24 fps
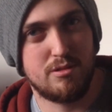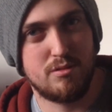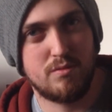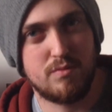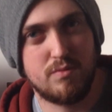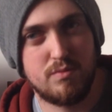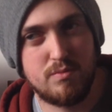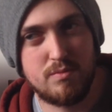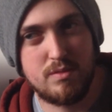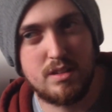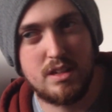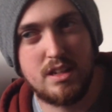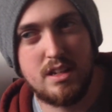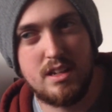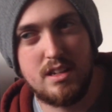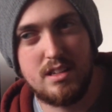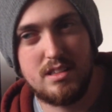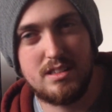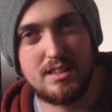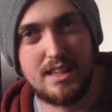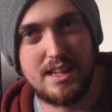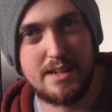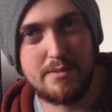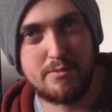with
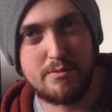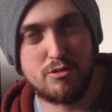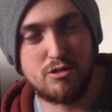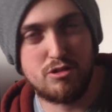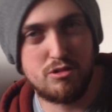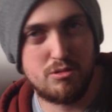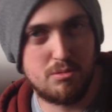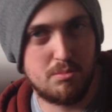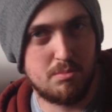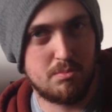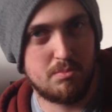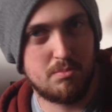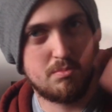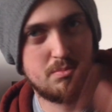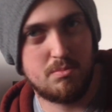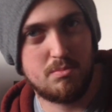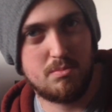Lightroom,